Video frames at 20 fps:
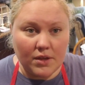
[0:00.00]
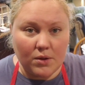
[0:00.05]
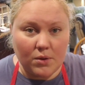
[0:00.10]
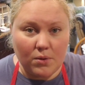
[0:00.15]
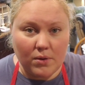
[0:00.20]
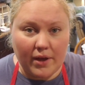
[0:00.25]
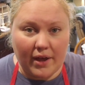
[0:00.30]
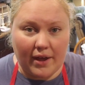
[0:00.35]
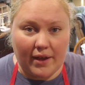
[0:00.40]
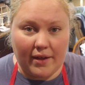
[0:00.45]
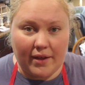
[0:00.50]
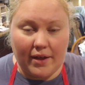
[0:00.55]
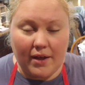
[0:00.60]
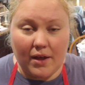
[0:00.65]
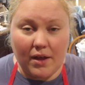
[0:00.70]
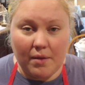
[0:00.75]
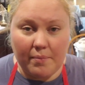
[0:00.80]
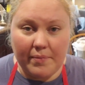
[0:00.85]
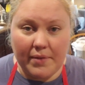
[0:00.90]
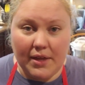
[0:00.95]
Okay,
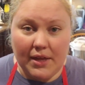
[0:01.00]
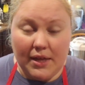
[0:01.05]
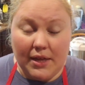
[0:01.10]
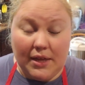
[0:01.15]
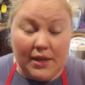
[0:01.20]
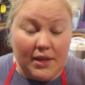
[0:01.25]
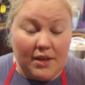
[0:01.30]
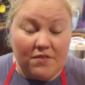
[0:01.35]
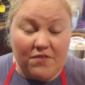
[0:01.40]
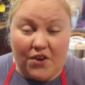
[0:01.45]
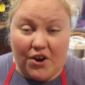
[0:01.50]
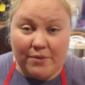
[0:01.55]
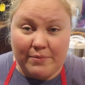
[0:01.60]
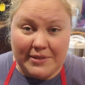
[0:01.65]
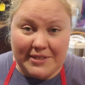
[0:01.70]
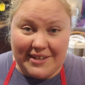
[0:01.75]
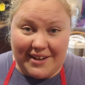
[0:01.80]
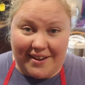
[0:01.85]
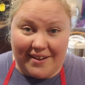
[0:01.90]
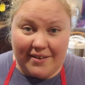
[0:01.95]
um, farm
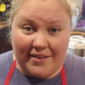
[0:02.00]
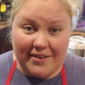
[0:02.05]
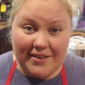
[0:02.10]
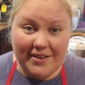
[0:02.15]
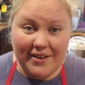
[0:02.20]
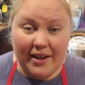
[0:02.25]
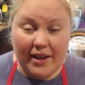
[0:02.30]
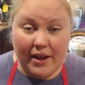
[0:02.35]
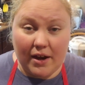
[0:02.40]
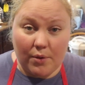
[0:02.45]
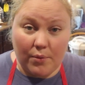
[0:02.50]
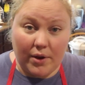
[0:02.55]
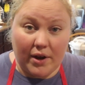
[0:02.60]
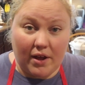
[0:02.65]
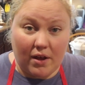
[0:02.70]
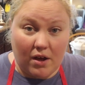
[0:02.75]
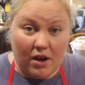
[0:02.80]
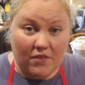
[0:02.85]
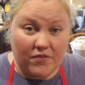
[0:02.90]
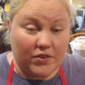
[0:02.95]
stand. And I want
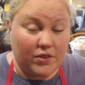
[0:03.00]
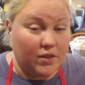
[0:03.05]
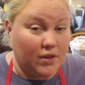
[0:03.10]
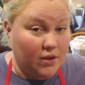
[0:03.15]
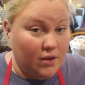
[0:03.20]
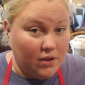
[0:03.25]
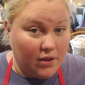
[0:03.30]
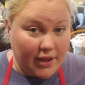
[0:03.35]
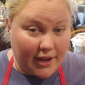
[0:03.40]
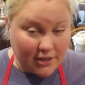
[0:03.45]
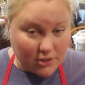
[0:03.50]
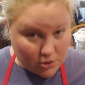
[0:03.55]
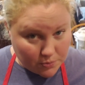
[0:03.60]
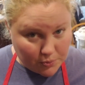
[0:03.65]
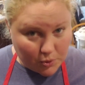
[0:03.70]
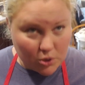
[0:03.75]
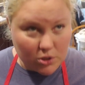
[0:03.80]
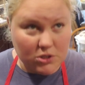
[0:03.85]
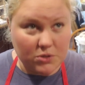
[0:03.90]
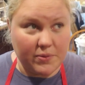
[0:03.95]
to offer the extra
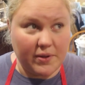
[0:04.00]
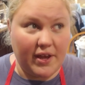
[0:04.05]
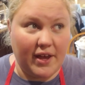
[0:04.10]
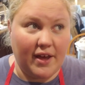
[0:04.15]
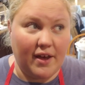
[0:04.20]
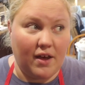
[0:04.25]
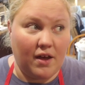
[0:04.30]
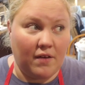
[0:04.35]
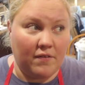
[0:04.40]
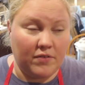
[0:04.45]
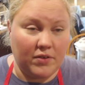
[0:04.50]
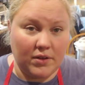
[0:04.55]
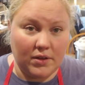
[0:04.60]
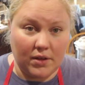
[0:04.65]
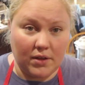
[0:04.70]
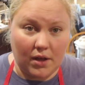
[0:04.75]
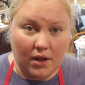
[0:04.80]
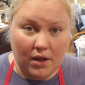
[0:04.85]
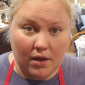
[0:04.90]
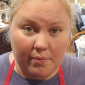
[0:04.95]
produce we have.
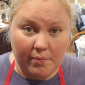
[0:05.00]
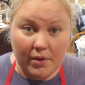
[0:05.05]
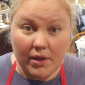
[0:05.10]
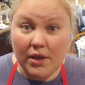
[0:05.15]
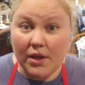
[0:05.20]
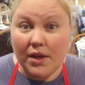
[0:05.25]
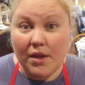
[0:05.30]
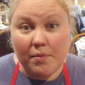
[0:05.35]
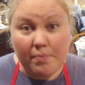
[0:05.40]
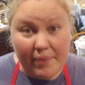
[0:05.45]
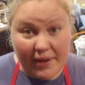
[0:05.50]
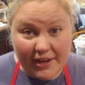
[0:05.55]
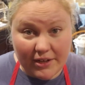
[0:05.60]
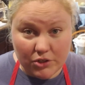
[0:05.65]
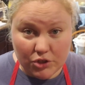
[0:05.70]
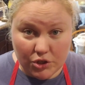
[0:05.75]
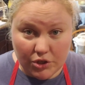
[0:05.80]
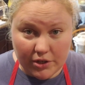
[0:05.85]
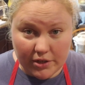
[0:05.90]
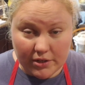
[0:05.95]
Um,
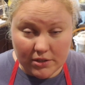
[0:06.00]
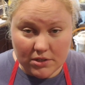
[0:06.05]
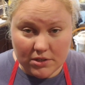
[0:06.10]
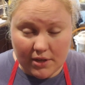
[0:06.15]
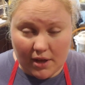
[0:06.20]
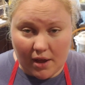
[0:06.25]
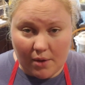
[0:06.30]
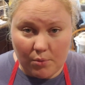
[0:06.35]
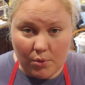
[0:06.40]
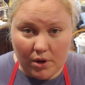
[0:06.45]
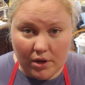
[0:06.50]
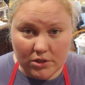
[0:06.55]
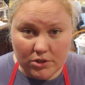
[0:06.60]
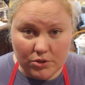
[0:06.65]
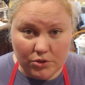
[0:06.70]
baked goods, I want